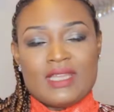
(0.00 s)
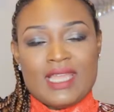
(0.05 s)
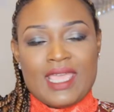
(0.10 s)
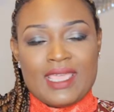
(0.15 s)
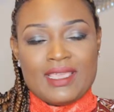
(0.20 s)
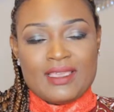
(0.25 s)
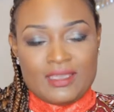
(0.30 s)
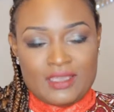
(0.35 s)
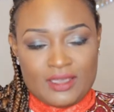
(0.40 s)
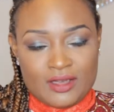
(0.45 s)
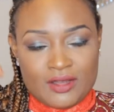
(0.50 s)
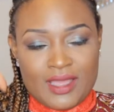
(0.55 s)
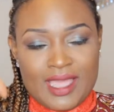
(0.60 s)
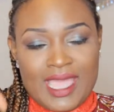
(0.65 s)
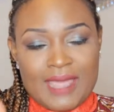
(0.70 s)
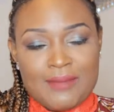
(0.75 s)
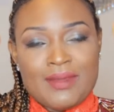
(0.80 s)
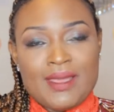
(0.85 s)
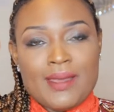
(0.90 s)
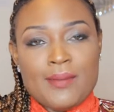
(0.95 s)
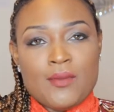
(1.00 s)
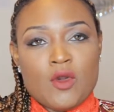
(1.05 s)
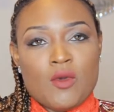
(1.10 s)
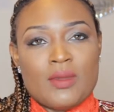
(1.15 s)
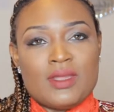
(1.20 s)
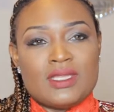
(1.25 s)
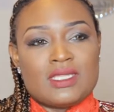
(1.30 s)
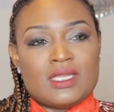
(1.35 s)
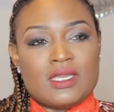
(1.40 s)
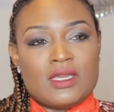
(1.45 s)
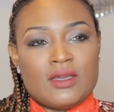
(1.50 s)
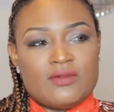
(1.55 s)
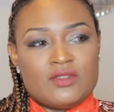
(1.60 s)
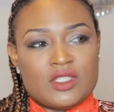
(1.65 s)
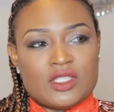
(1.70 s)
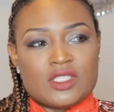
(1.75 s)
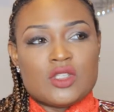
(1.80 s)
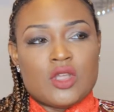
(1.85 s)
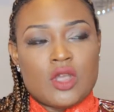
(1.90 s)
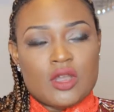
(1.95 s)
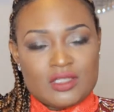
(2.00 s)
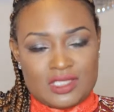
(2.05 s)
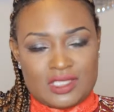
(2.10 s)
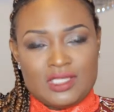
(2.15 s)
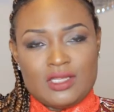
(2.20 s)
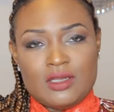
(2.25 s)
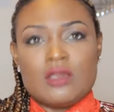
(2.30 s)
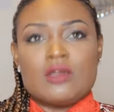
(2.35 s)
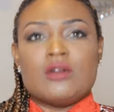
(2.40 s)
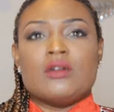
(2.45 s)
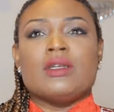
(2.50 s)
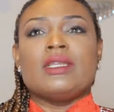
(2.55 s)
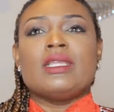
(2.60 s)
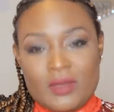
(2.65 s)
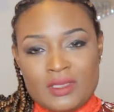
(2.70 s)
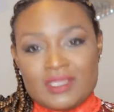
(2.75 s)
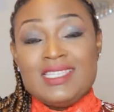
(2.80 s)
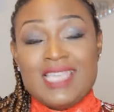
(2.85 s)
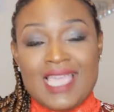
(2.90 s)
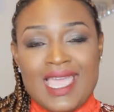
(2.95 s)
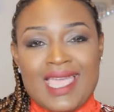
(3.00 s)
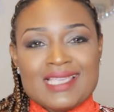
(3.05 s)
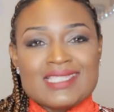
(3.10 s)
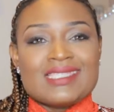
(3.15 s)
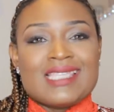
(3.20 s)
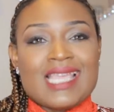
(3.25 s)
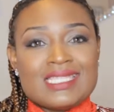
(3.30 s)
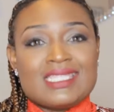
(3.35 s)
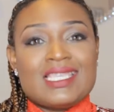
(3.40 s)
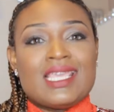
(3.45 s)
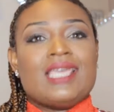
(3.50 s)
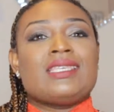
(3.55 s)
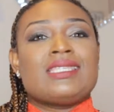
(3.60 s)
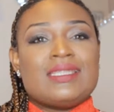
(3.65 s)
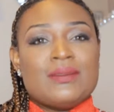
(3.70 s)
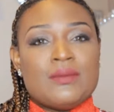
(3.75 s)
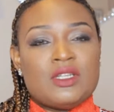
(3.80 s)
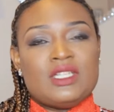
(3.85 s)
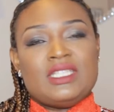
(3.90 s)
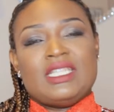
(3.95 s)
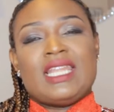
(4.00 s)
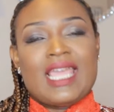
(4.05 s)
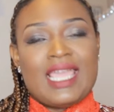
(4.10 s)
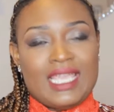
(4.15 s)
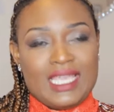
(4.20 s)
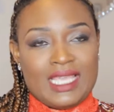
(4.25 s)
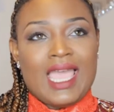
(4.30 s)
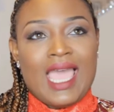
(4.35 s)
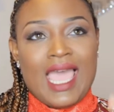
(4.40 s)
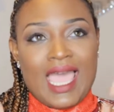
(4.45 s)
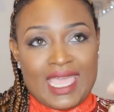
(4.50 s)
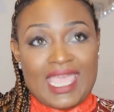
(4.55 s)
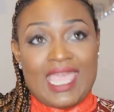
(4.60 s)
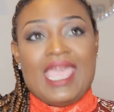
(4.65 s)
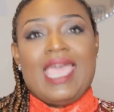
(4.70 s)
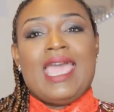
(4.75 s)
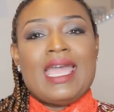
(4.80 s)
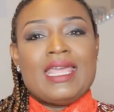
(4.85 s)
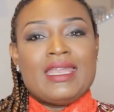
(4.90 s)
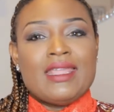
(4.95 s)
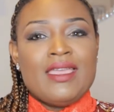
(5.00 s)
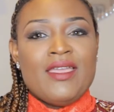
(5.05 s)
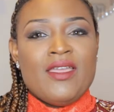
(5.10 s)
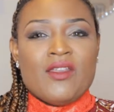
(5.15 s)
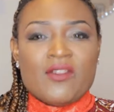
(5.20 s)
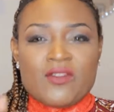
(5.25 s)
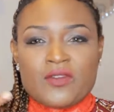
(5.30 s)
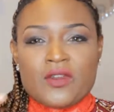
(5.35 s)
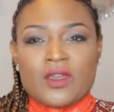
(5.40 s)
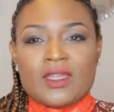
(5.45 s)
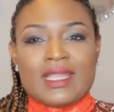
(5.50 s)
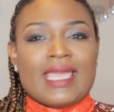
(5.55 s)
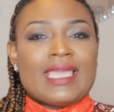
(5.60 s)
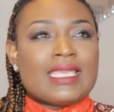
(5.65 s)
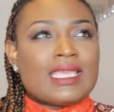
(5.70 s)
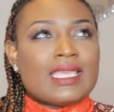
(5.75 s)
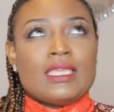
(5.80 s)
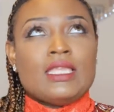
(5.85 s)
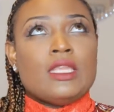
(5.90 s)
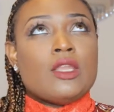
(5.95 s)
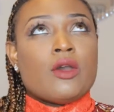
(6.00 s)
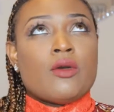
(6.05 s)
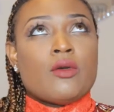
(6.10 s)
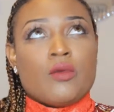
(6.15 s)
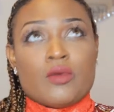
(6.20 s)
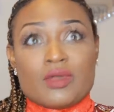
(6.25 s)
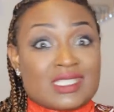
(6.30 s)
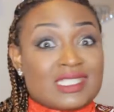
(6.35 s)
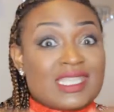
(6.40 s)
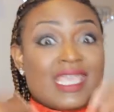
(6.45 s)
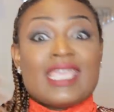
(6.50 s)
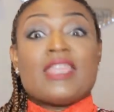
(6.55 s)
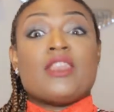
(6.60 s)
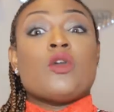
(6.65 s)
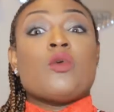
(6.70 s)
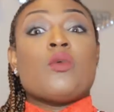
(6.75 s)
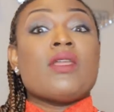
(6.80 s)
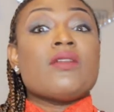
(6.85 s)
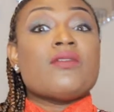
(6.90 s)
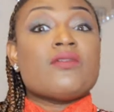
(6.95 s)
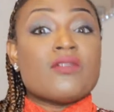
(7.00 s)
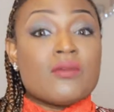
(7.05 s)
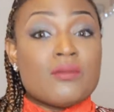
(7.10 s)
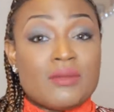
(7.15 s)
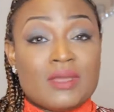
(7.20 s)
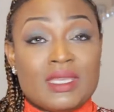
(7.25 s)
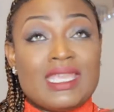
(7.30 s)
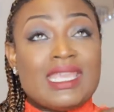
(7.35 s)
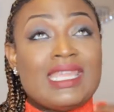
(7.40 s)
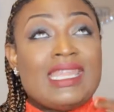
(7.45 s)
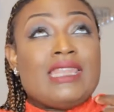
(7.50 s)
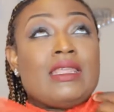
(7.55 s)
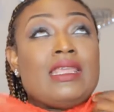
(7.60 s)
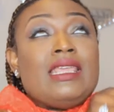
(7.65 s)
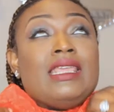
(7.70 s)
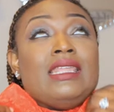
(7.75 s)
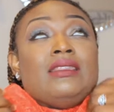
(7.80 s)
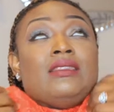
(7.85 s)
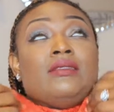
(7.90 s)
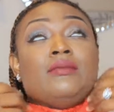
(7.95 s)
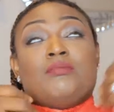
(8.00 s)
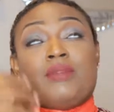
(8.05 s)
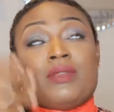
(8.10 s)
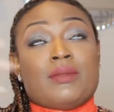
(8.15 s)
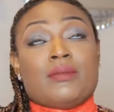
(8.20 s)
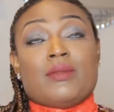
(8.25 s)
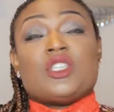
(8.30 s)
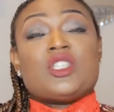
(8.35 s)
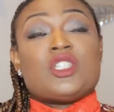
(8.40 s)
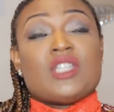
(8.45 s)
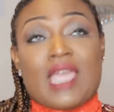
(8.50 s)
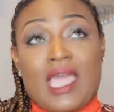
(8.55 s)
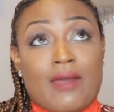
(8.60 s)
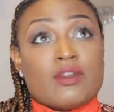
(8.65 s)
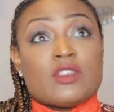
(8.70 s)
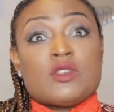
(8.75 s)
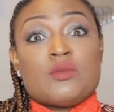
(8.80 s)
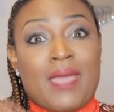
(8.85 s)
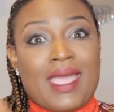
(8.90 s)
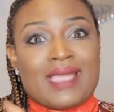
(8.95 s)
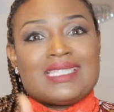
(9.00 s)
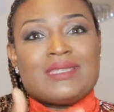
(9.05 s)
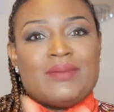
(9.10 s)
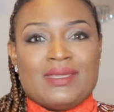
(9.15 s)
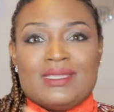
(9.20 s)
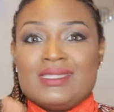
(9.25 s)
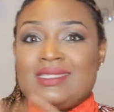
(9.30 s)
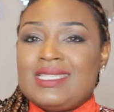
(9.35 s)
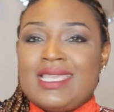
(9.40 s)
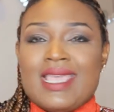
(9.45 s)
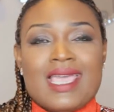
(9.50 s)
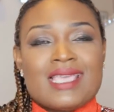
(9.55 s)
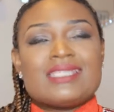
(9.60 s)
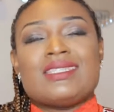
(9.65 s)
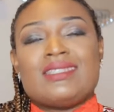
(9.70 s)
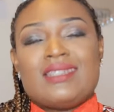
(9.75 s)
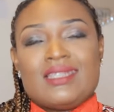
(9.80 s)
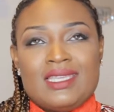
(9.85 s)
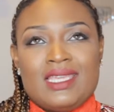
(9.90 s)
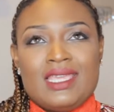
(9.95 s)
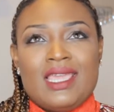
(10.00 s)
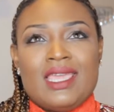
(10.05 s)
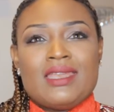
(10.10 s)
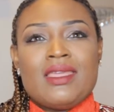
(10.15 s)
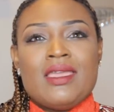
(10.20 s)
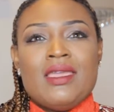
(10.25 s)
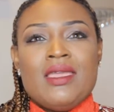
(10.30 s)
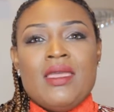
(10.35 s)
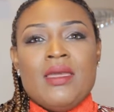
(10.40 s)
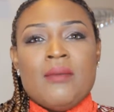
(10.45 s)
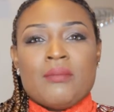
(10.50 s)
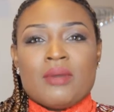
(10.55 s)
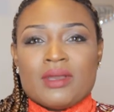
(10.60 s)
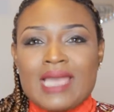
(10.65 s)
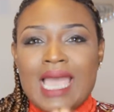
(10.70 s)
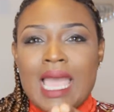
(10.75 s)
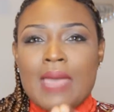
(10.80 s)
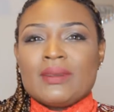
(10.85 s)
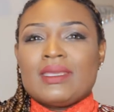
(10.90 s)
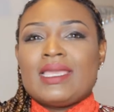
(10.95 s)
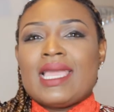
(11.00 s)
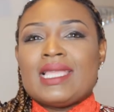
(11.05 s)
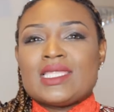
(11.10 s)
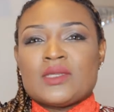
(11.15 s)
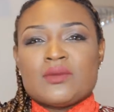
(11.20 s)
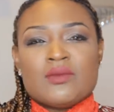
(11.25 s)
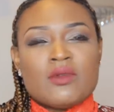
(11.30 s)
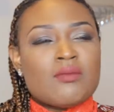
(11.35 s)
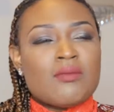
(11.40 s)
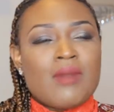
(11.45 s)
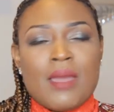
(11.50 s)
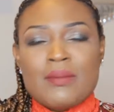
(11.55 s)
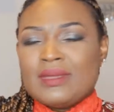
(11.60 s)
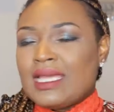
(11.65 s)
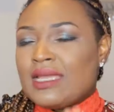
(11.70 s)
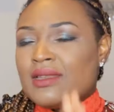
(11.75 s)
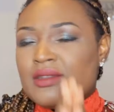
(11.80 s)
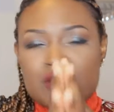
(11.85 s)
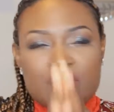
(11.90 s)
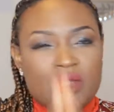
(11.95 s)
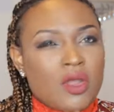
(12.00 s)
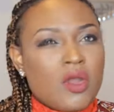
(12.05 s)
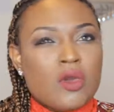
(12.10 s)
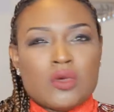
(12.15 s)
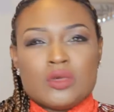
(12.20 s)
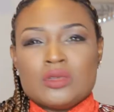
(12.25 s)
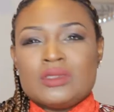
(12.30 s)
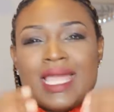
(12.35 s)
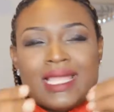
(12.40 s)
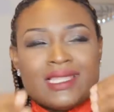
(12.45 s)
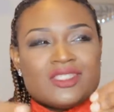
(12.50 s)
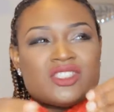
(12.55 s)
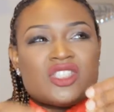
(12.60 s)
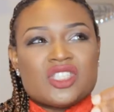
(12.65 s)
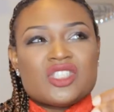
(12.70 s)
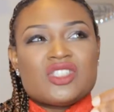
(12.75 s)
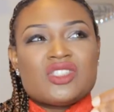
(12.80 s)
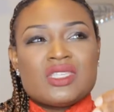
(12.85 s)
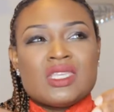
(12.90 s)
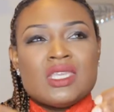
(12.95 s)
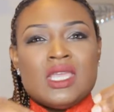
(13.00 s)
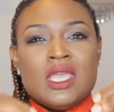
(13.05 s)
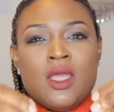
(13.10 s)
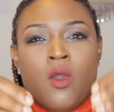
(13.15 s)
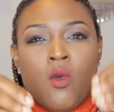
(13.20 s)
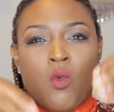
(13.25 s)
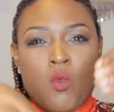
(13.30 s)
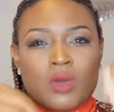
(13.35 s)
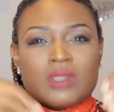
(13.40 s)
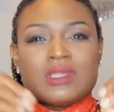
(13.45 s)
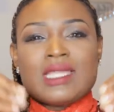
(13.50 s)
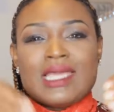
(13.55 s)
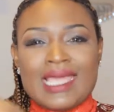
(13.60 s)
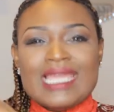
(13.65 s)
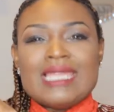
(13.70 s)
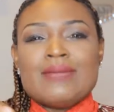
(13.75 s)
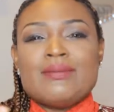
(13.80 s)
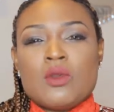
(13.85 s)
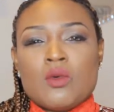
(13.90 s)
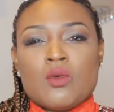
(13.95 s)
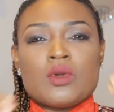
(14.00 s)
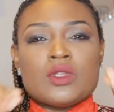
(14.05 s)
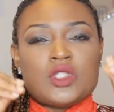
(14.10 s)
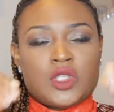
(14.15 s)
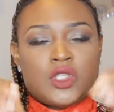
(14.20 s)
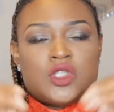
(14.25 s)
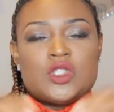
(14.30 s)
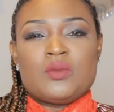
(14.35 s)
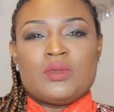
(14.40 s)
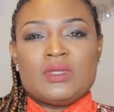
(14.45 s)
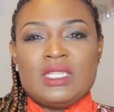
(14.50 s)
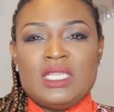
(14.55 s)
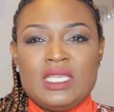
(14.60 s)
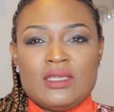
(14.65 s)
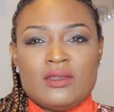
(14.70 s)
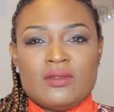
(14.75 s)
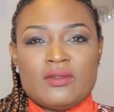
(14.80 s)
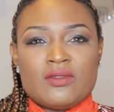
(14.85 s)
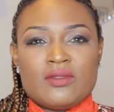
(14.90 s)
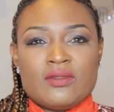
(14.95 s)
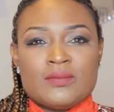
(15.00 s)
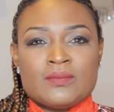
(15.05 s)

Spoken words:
I, you know, had my moment of just talking to the Lord. Yes, that testimony that I had felt like, you know, was taken away from me, and pretty much I was back to being tested again. But God began to remind me that no, that's just what the enemy wants you to believe.